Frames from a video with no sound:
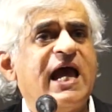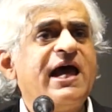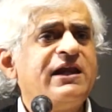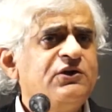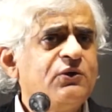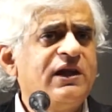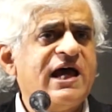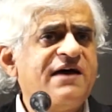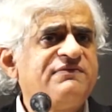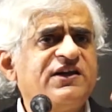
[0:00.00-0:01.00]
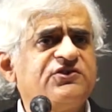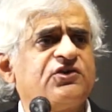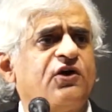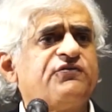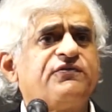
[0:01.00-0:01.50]
annual
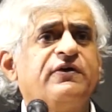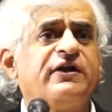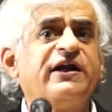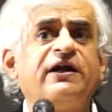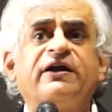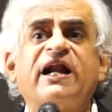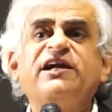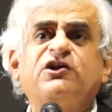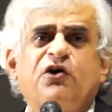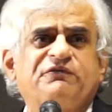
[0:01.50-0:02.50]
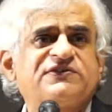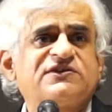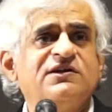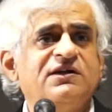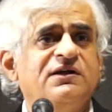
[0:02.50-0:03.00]
average of
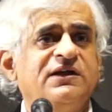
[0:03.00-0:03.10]
write-offs